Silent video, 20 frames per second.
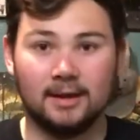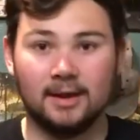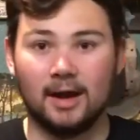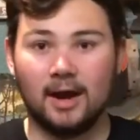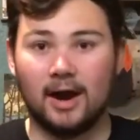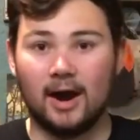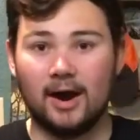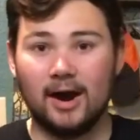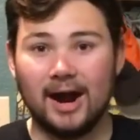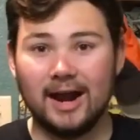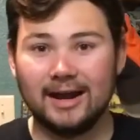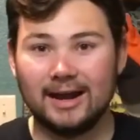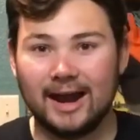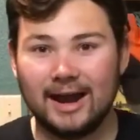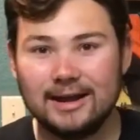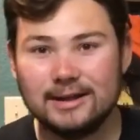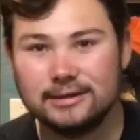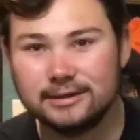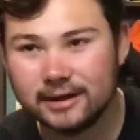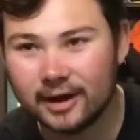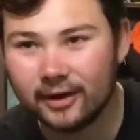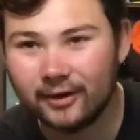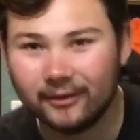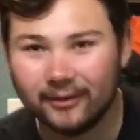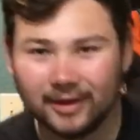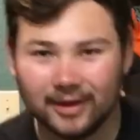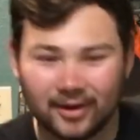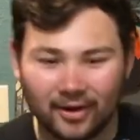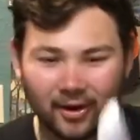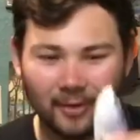Alright guys, so
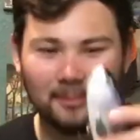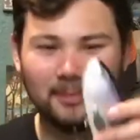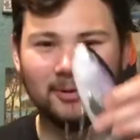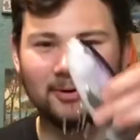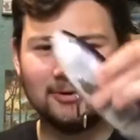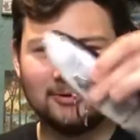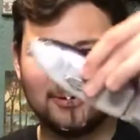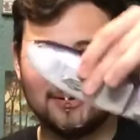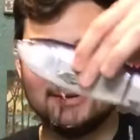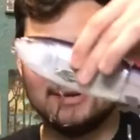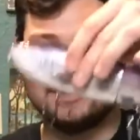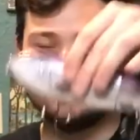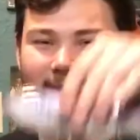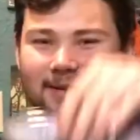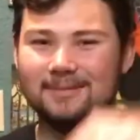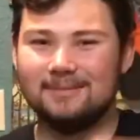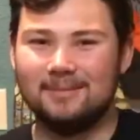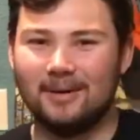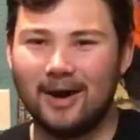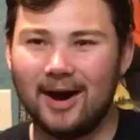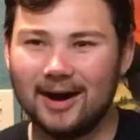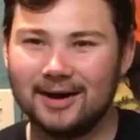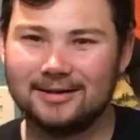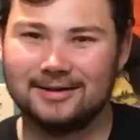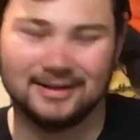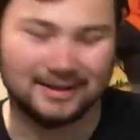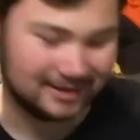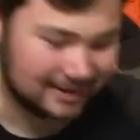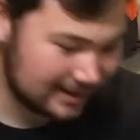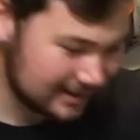hope you enjoyed this
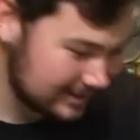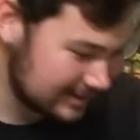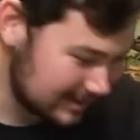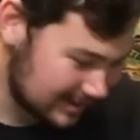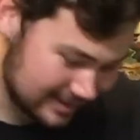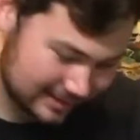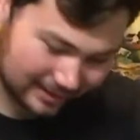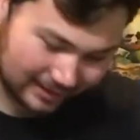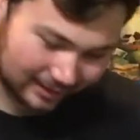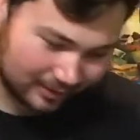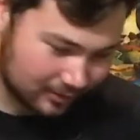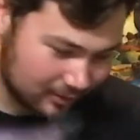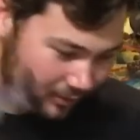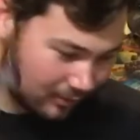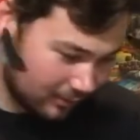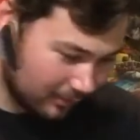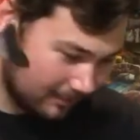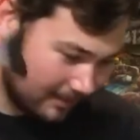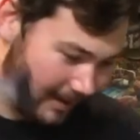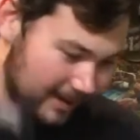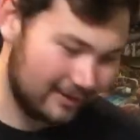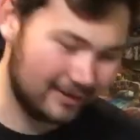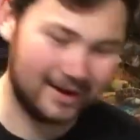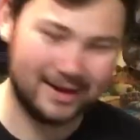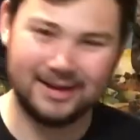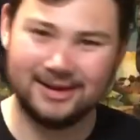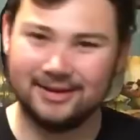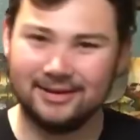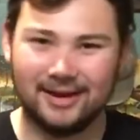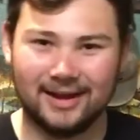unboxing. This is a cool bait
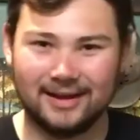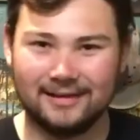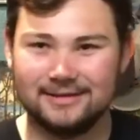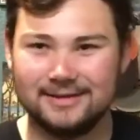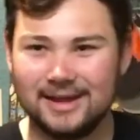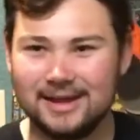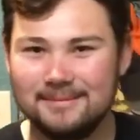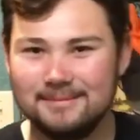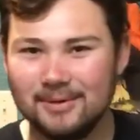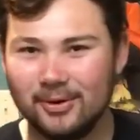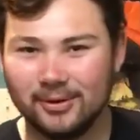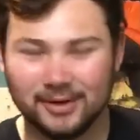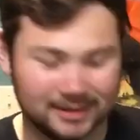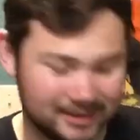right here, like I said a million